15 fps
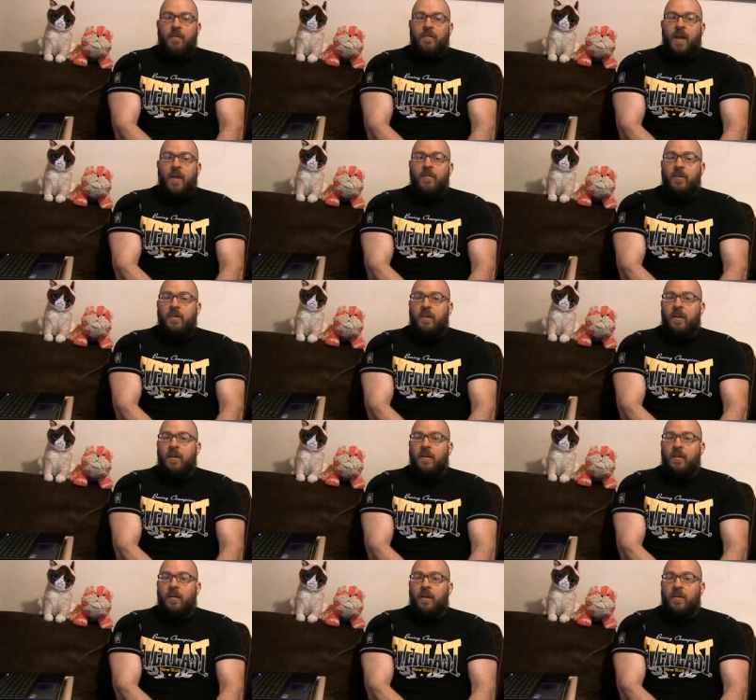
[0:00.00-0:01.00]
I've never
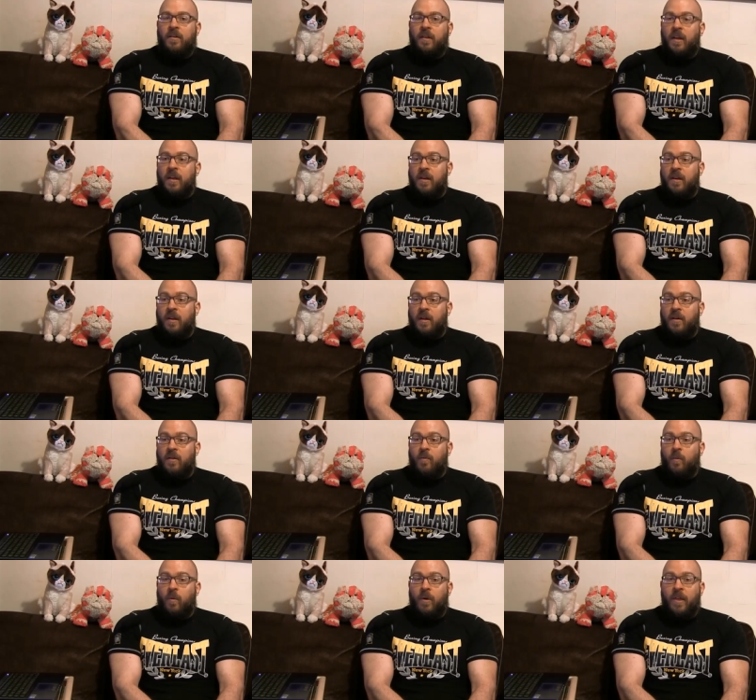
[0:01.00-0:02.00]
seen a study
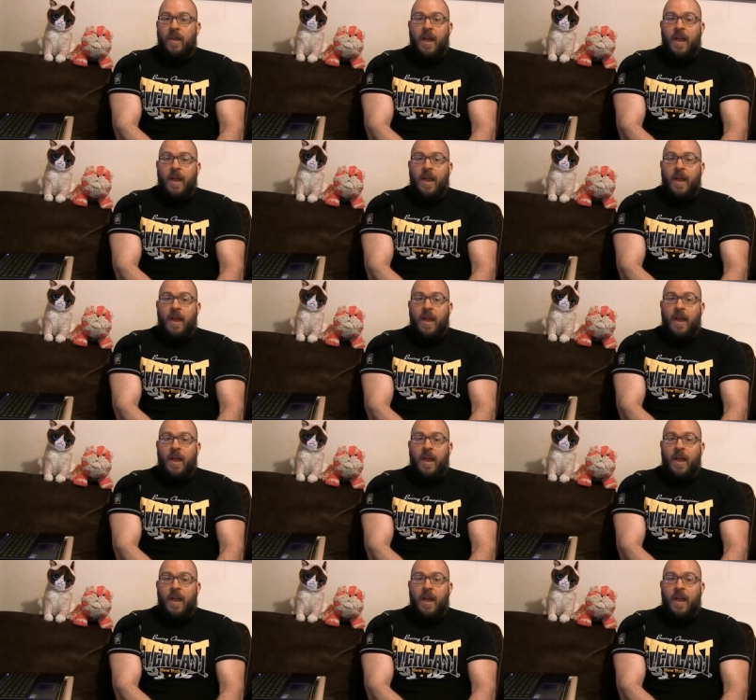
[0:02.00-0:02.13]
done where